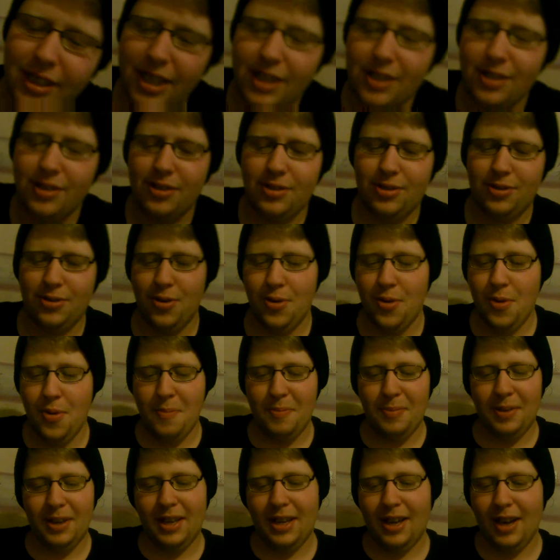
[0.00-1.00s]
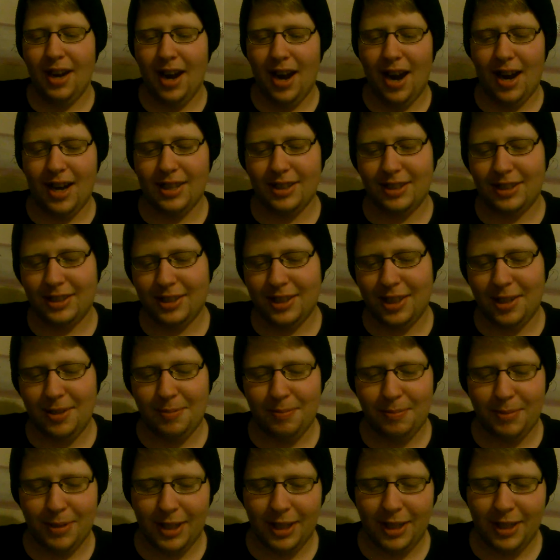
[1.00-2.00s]
it sent to me as
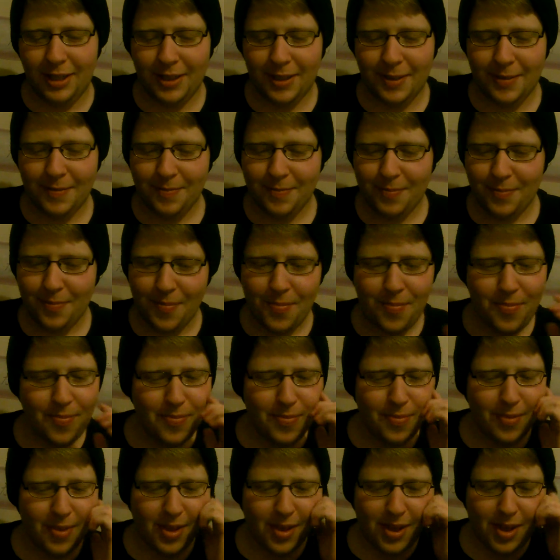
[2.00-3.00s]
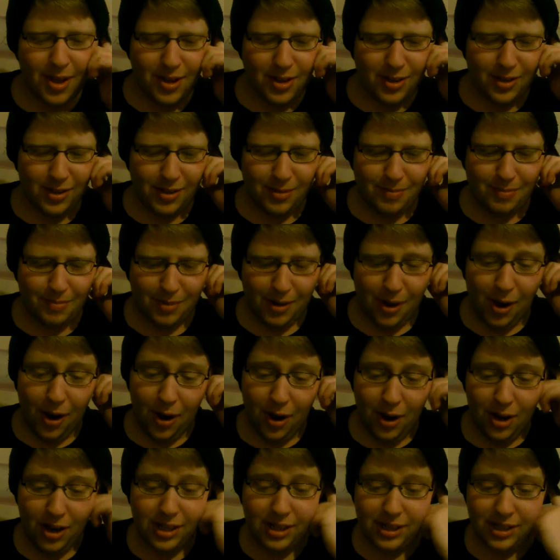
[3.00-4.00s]
Stean P
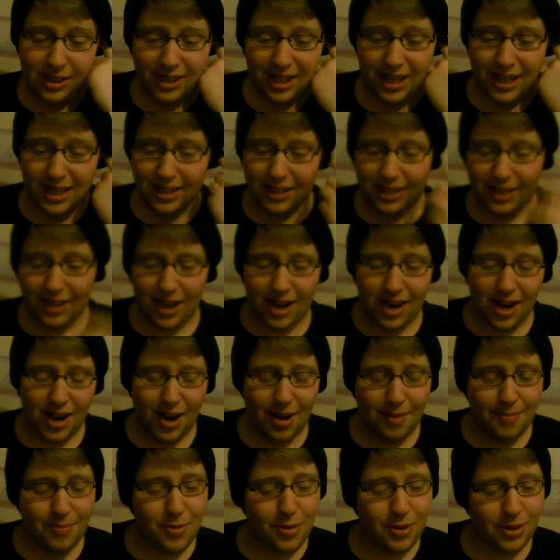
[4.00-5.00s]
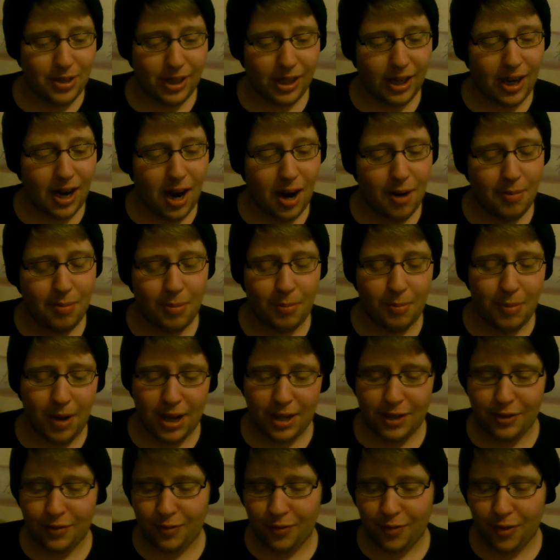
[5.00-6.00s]
because it's a music album.
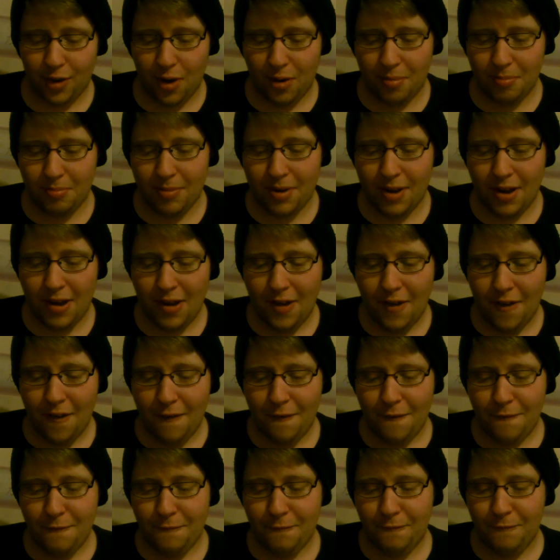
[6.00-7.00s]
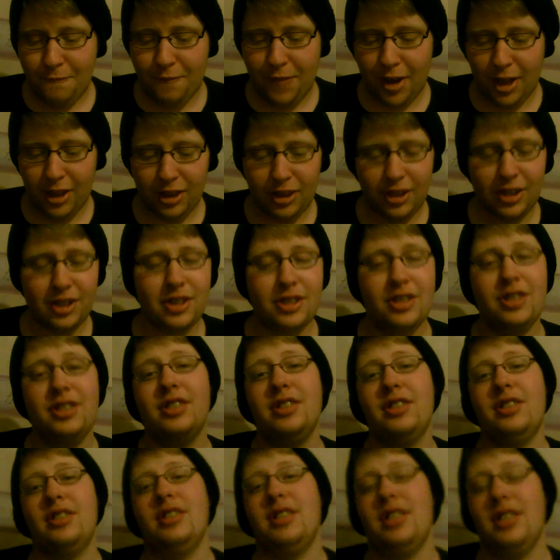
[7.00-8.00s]
It's from Finland,
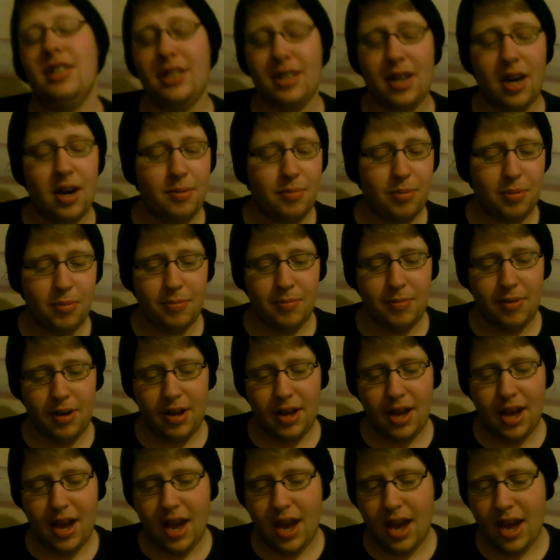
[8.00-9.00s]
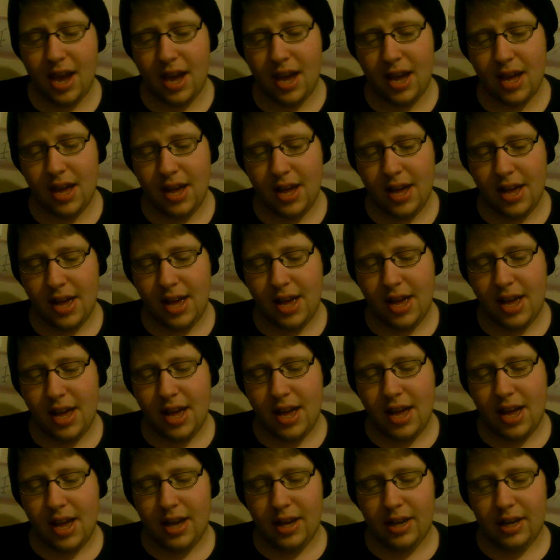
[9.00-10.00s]
this album.
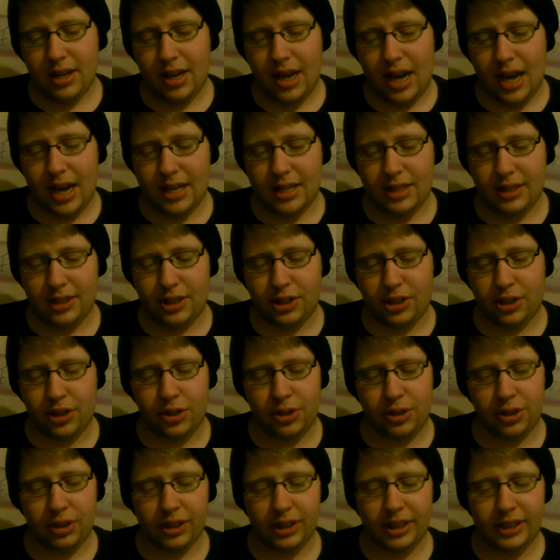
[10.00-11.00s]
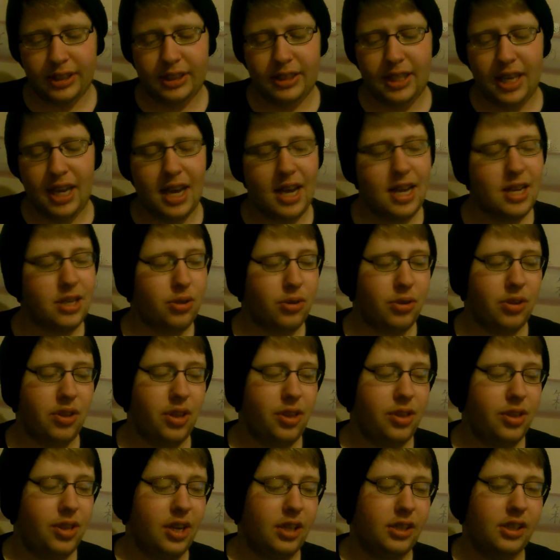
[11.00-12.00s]
Its release date is on
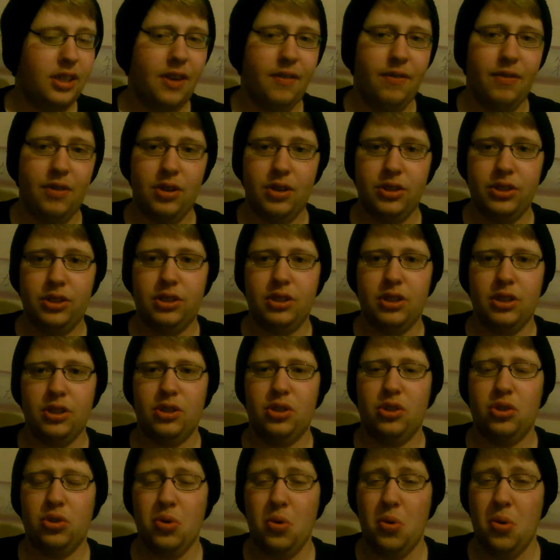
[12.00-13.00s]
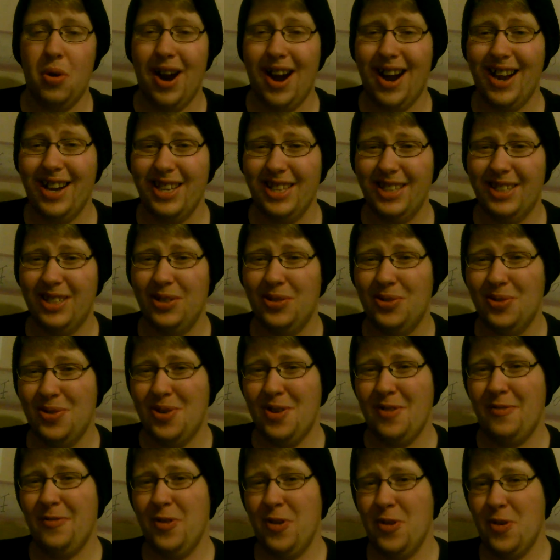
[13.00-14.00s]
the 31st, so I need to do
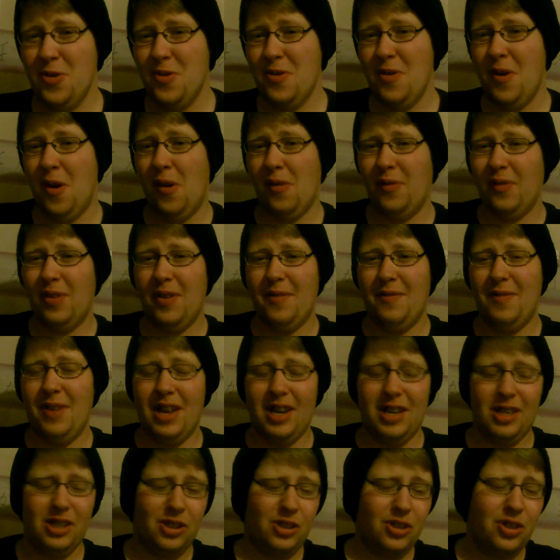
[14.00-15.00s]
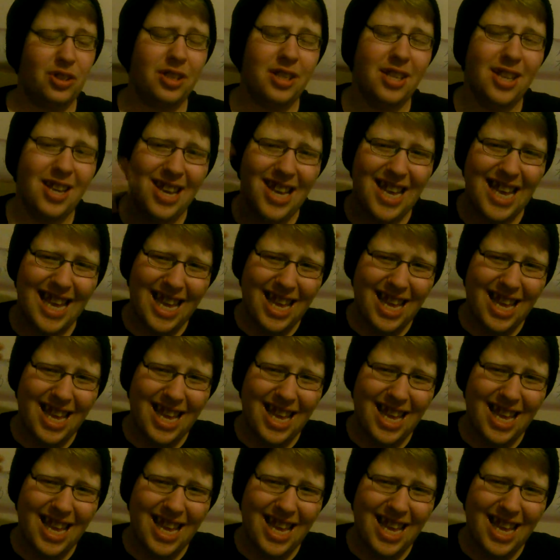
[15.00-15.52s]
a review of it very soon.